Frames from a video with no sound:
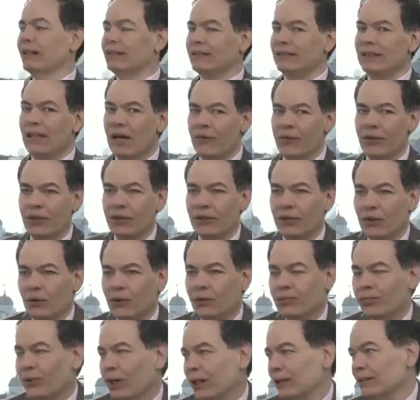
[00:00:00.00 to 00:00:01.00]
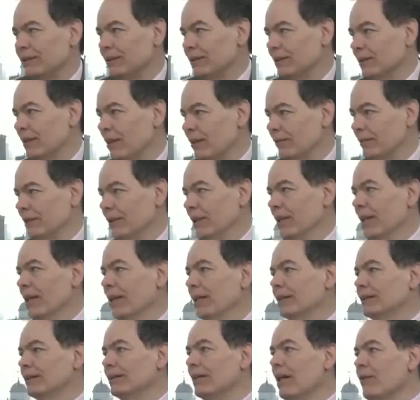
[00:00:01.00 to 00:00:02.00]
It has nothing to do with price discovery.
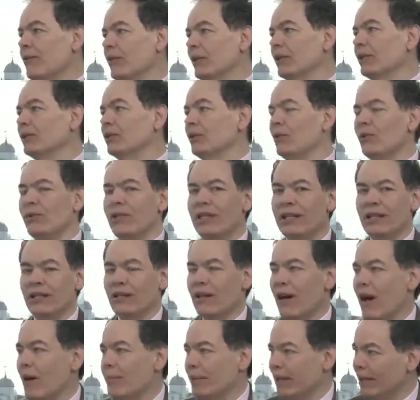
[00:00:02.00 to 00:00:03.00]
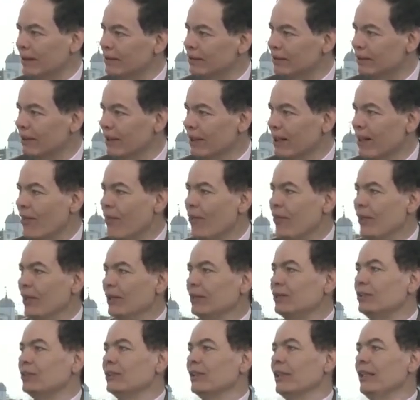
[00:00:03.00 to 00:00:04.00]
It has nothing to do with economics.
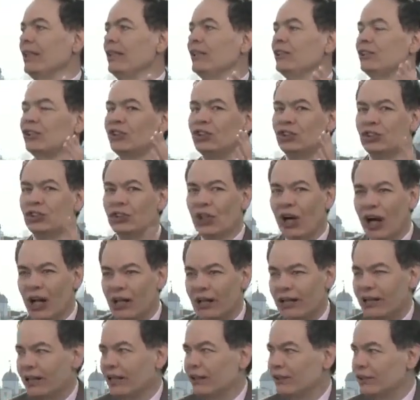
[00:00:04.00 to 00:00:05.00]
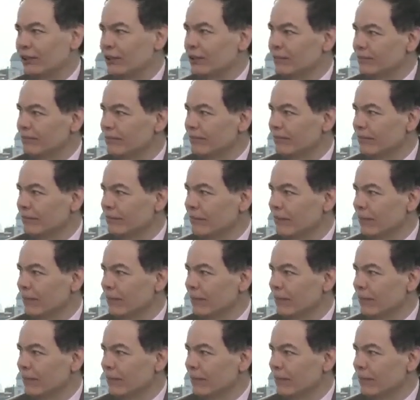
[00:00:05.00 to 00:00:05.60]
This is Stalinism.